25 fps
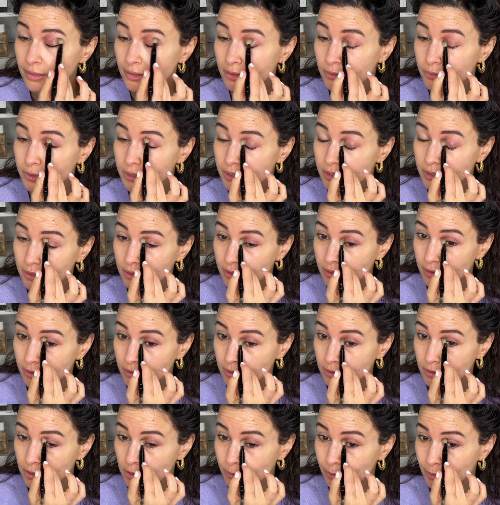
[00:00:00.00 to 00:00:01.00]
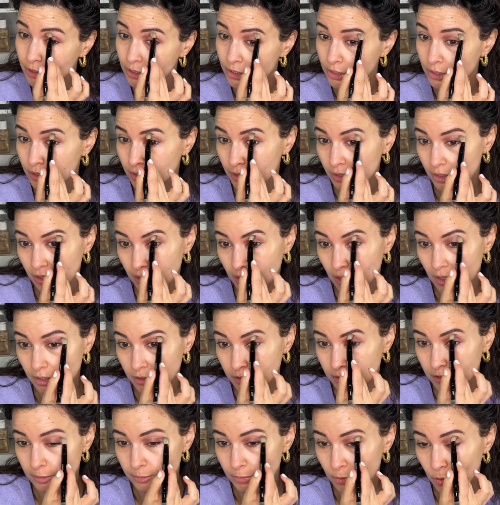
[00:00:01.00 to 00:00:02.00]
There was so much
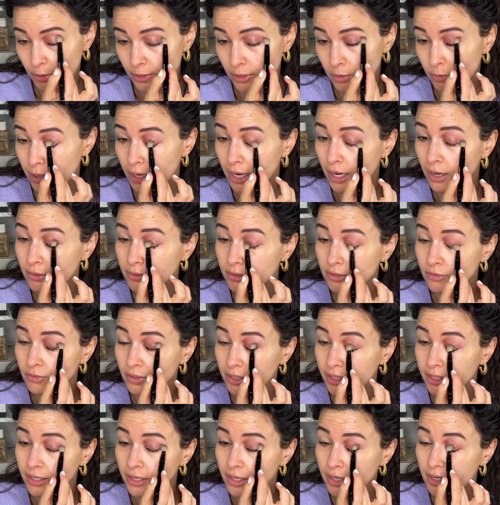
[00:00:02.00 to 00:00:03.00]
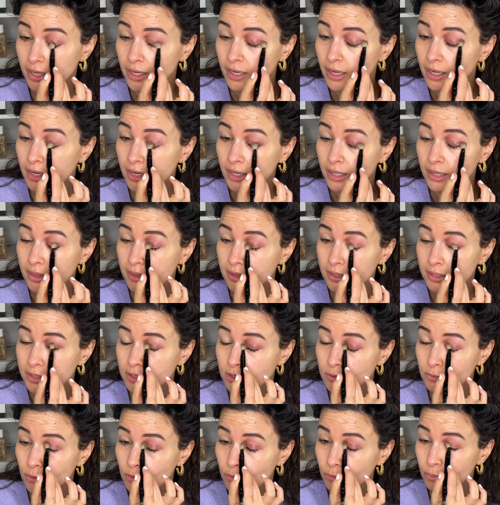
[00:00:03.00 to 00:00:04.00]
gossip going around of like,
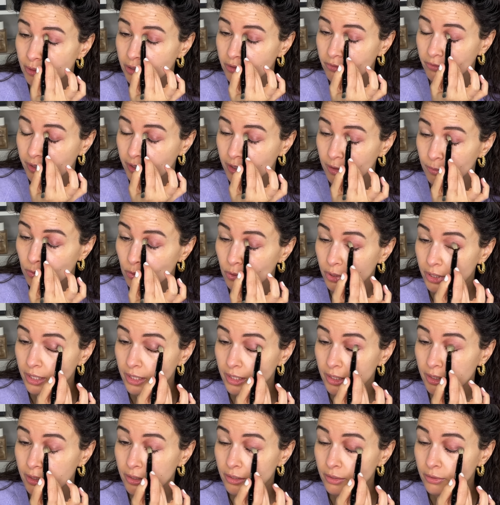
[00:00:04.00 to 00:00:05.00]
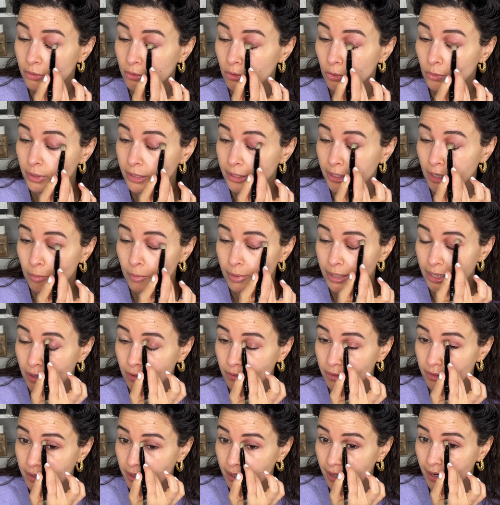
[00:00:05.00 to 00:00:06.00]
these won't be available here, they're only coming
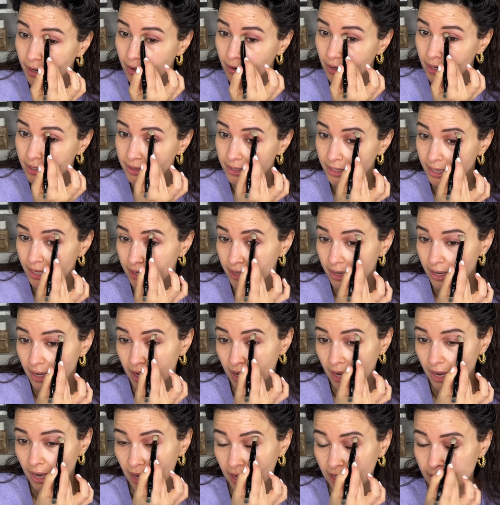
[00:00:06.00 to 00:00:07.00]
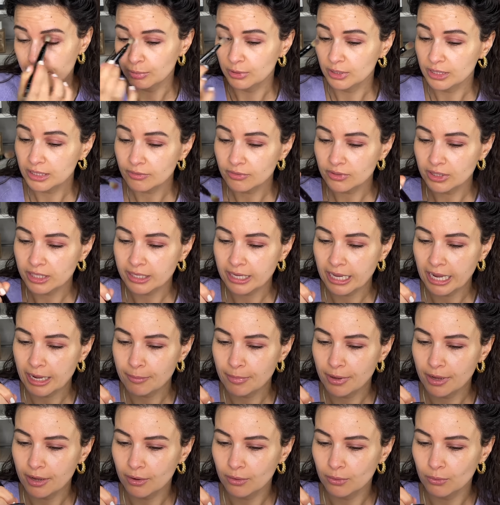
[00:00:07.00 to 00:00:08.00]
out there. And then I believe they
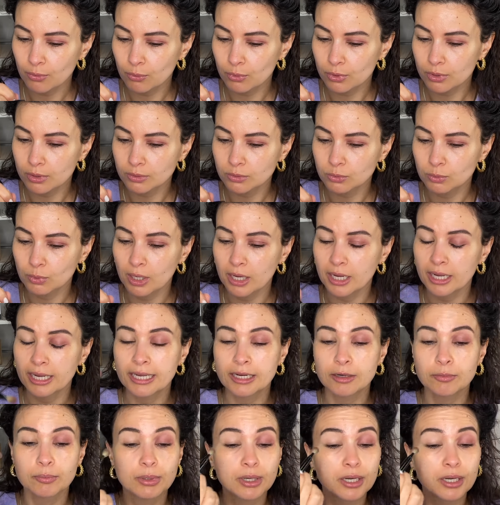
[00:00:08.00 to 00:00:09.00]
came out worldwide,